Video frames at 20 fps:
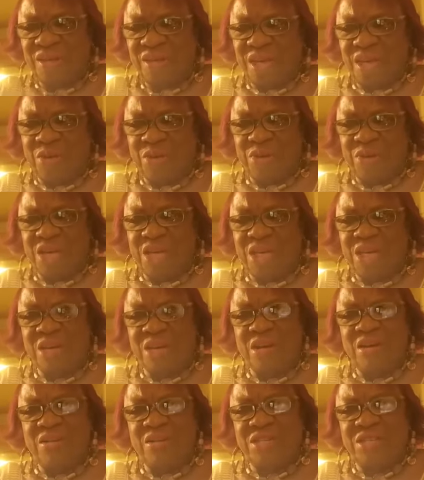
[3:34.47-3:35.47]
And we're hitting
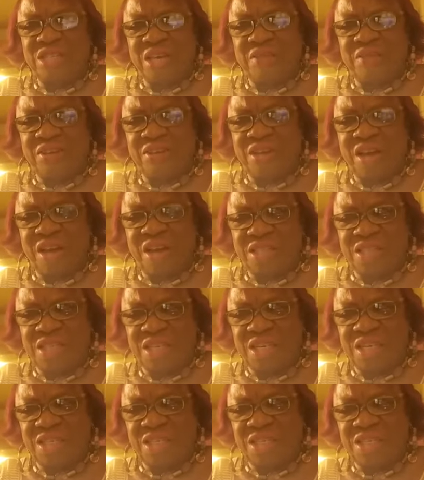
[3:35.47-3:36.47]
all seven
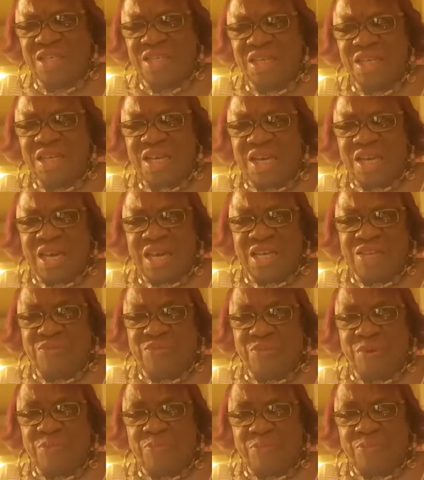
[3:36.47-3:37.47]
continents as
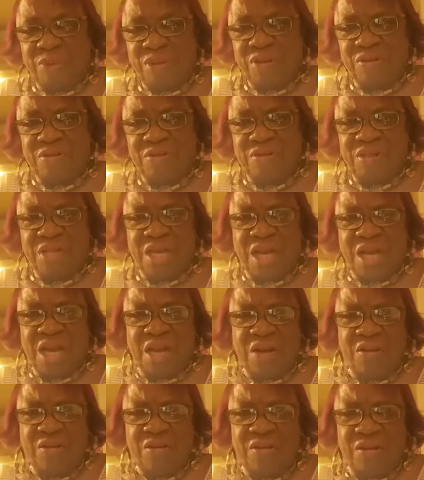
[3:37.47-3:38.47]
we build
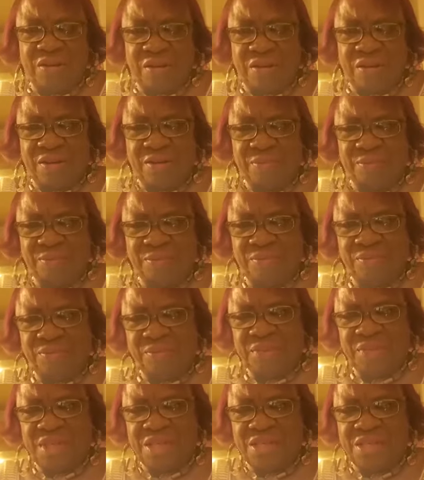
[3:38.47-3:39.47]
our
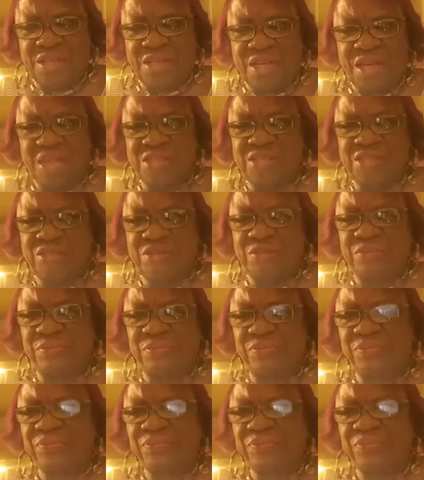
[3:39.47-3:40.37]
international,